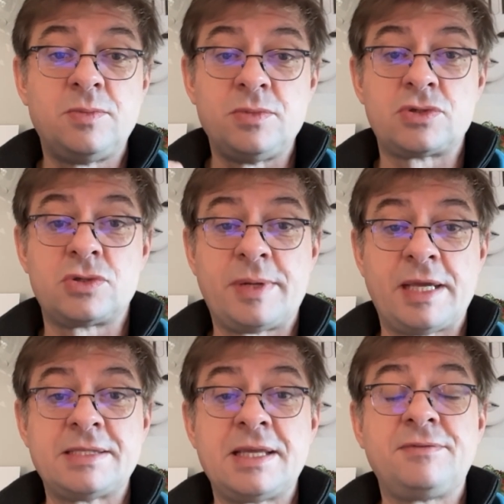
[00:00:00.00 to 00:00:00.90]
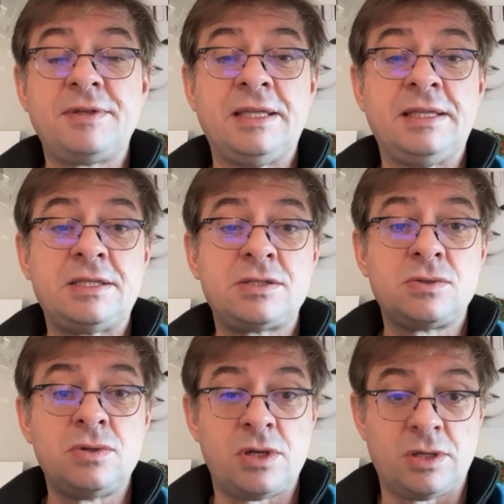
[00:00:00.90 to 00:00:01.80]
measure by itself, it needs to
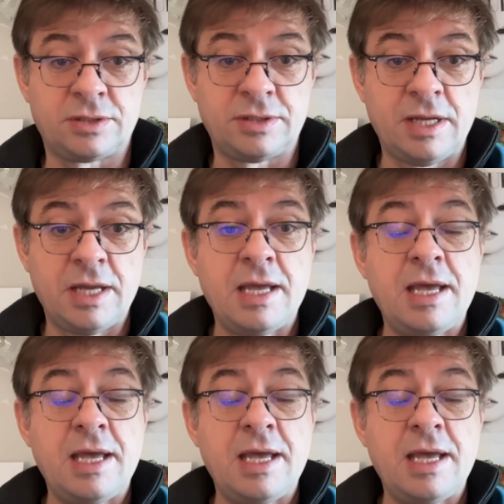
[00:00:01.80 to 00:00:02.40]
learn.